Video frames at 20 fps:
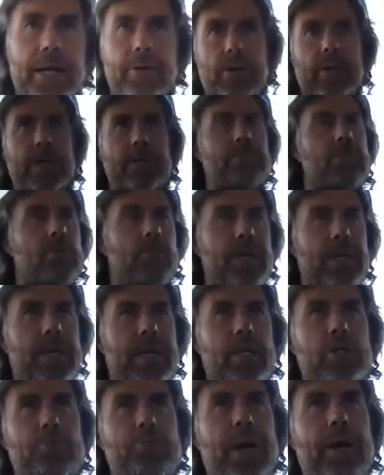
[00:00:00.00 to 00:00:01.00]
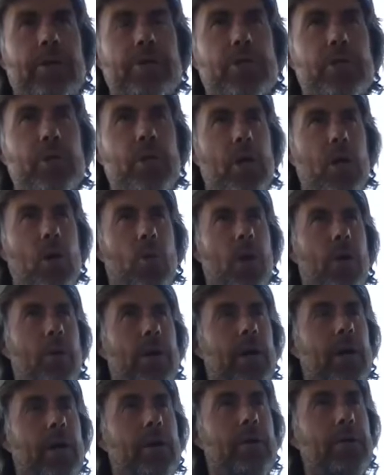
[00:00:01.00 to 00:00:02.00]
that inspires you, what are
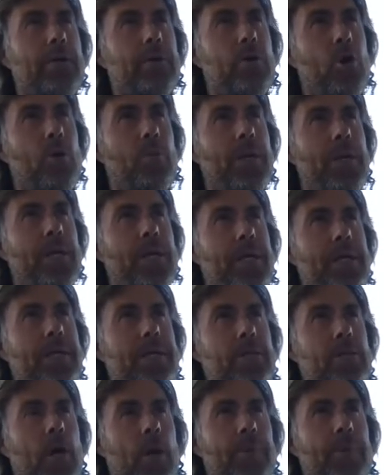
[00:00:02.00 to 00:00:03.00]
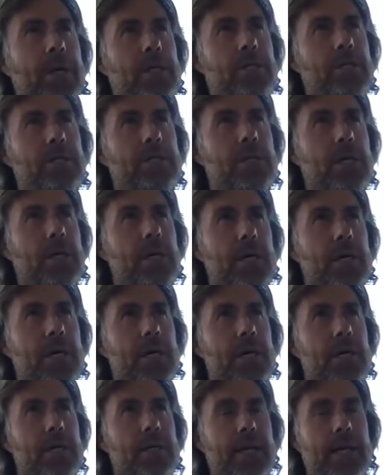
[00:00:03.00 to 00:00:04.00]
normally the topics
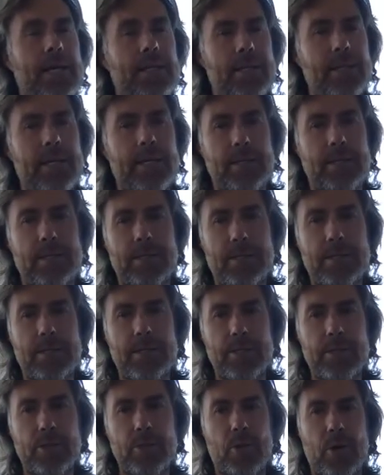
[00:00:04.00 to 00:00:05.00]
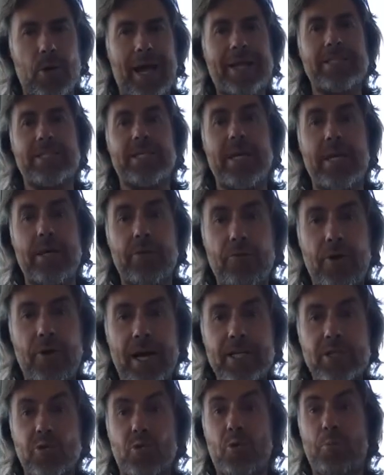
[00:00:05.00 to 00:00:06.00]
that you are asking
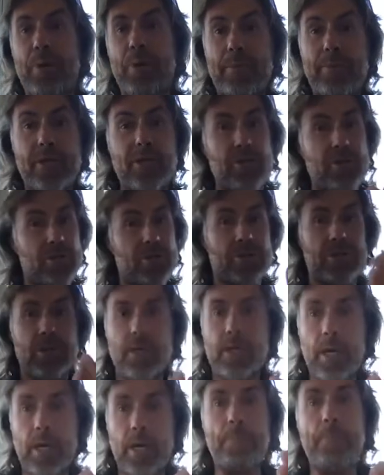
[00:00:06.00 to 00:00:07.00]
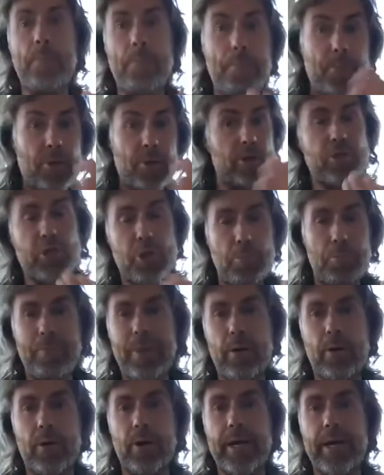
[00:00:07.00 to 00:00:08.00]
advice, or maybe just a
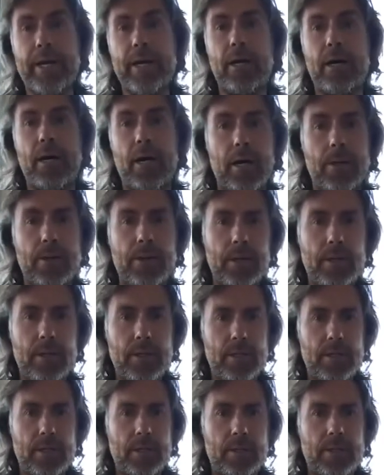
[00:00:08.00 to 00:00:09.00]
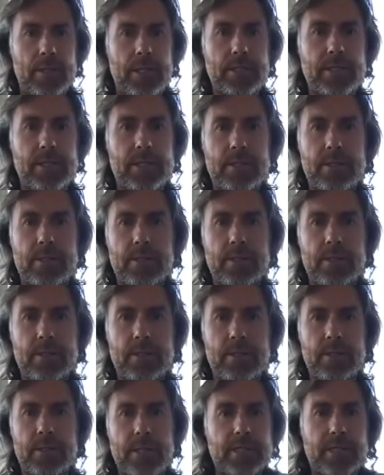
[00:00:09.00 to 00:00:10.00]
mirroring on? Yeah. Is
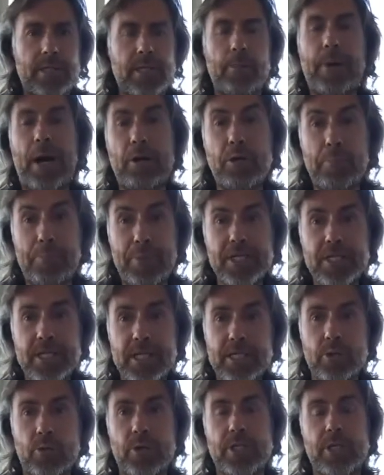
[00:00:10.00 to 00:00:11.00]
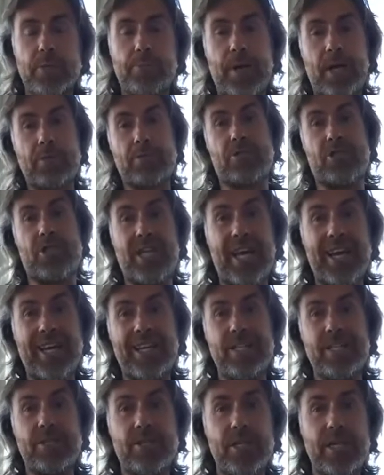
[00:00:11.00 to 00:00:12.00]
it about the business, or is it about scaling the
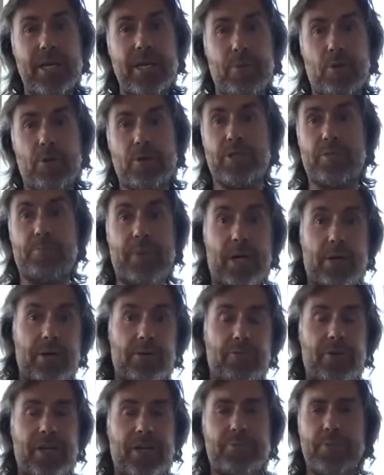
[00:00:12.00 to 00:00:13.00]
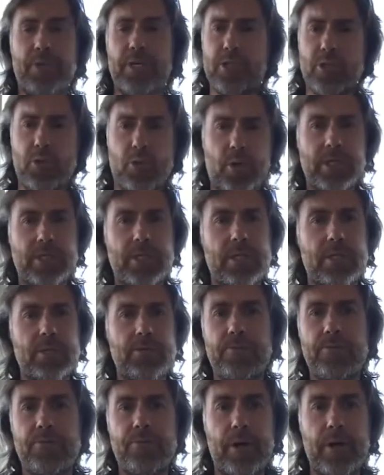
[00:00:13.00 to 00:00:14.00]
team, or is it about investments, or is it
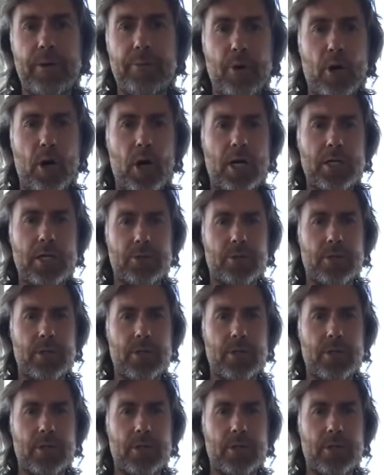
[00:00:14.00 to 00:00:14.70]
very broad, or?